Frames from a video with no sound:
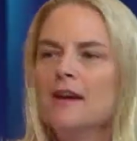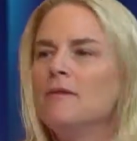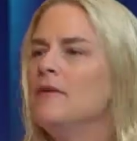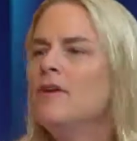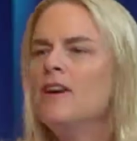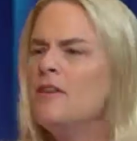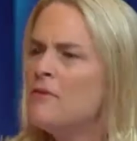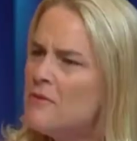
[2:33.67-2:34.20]

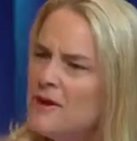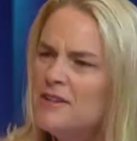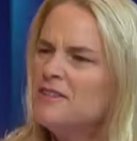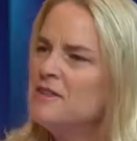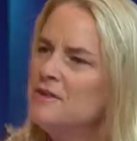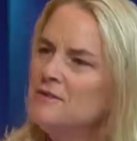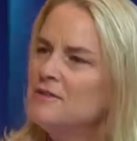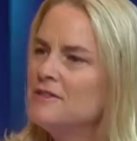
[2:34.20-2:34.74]
No, I don't
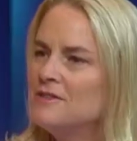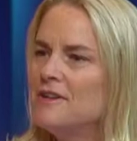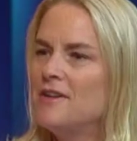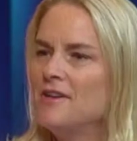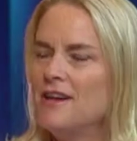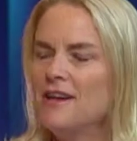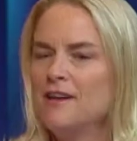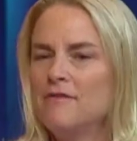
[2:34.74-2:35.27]
watch the news, it's
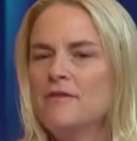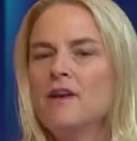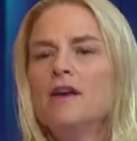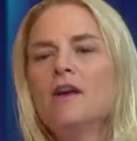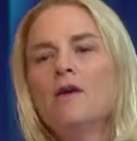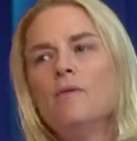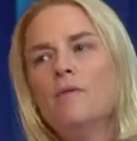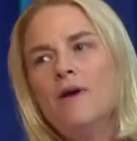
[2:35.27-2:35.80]
all negative.
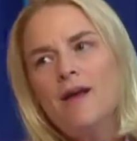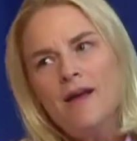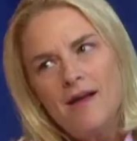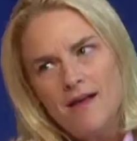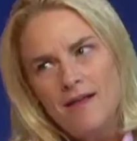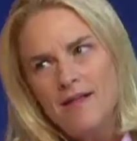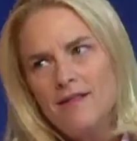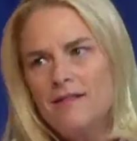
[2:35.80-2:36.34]

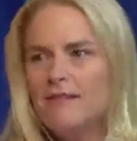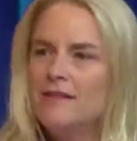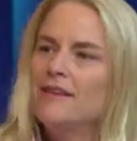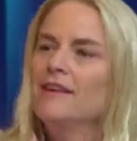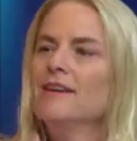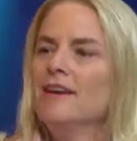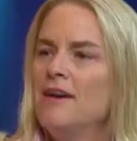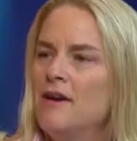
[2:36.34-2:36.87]
Well,
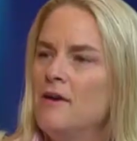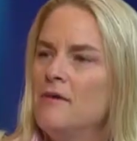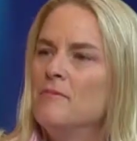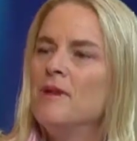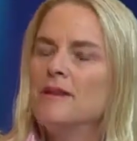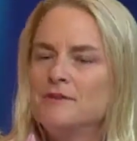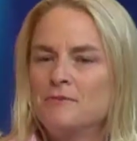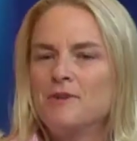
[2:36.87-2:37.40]

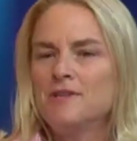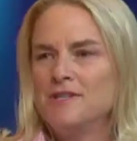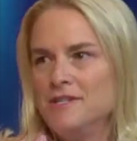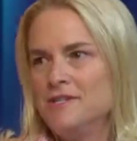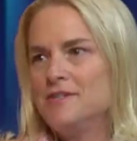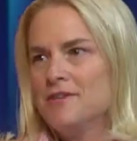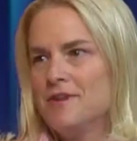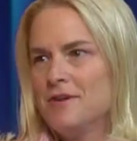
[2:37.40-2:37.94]
that's where a
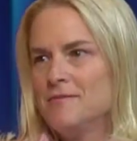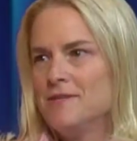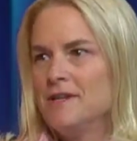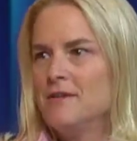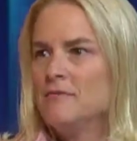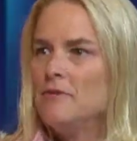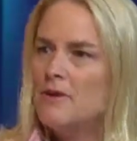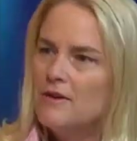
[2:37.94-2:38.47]
teacher comes
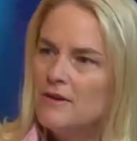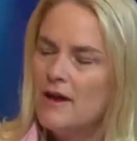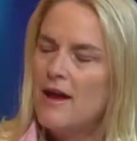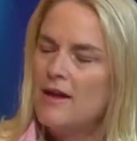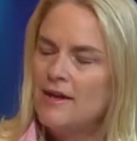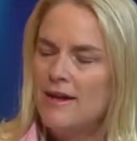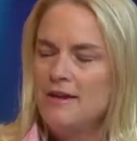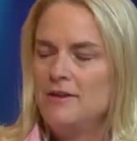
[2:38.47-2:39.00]
in. Well,
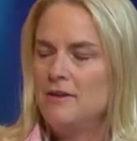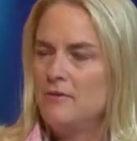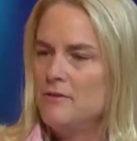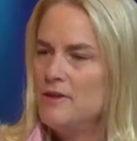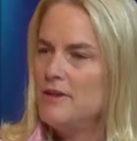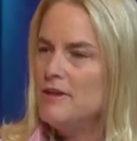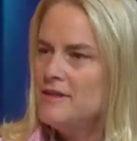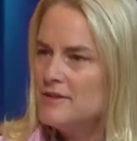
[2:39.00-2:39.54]
I'd like you to
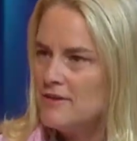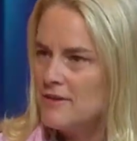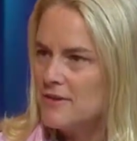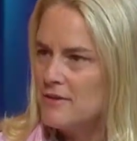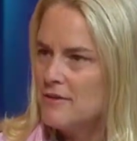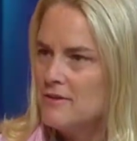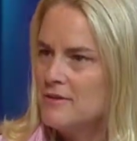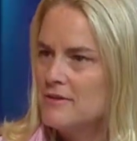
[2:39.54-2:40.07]
read these
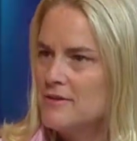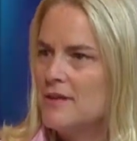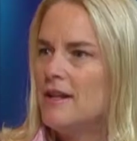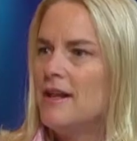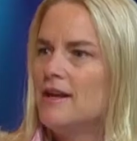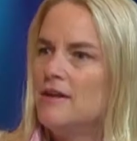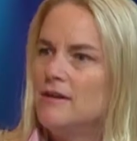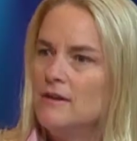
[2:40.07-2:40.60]
articles. I'd
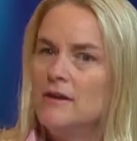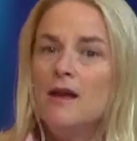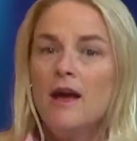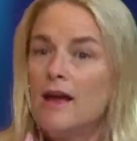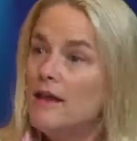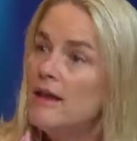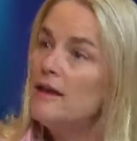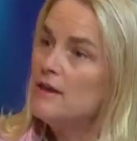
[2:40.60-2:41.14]
like you
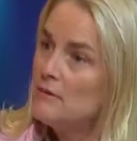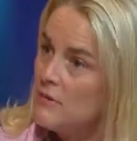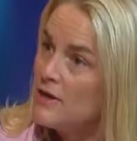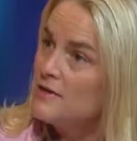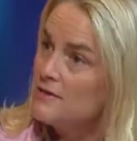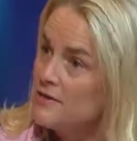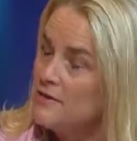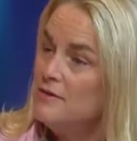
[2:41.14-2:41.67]
to
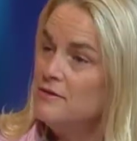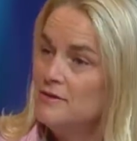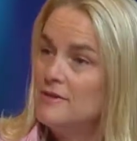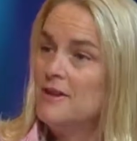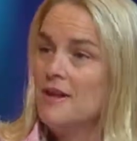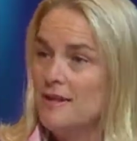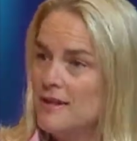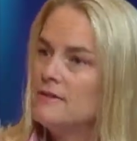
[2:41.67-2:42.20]
watch the news
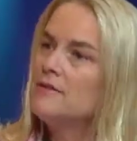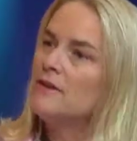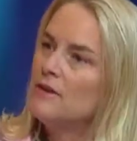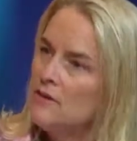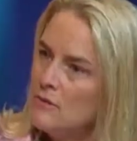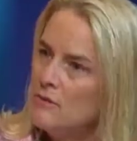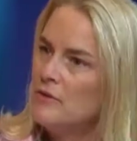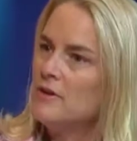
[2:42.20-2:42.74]
tonight. That's our
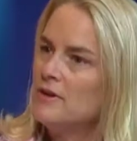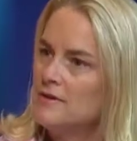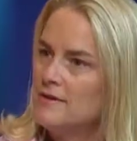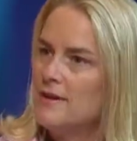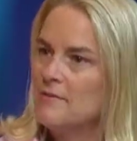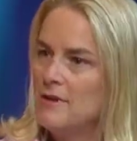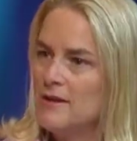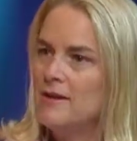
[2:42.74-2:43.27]
homework
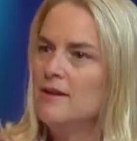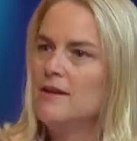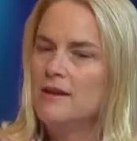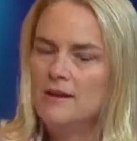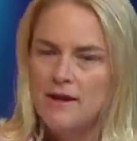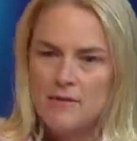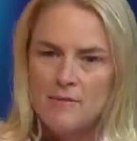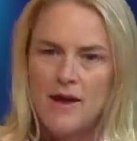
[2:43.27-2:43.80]
assignment. And then
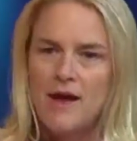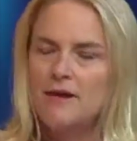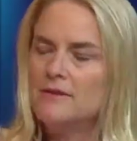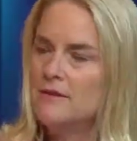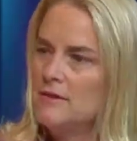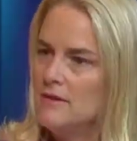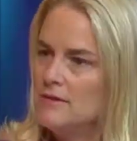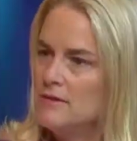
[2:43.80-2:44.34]
come back
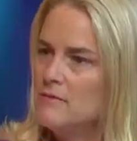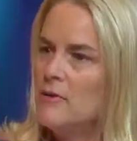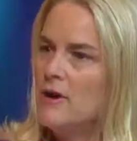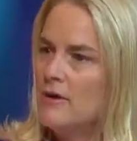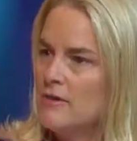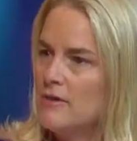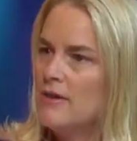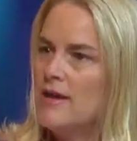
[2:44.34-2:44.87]

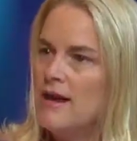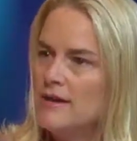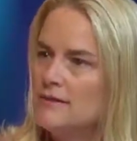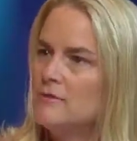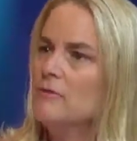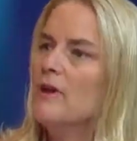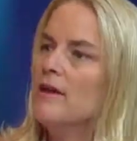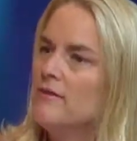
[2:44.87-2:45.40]
tomorrow in class
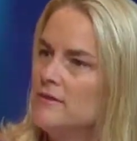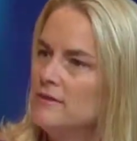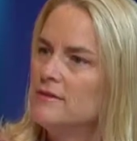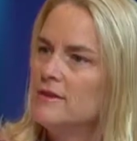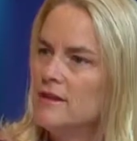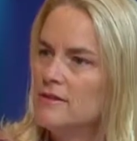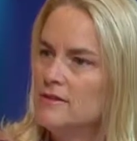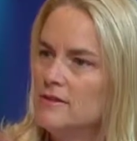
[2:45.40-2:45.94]
and we'll have a
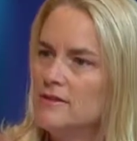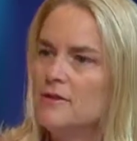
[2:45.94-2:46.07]
discussion.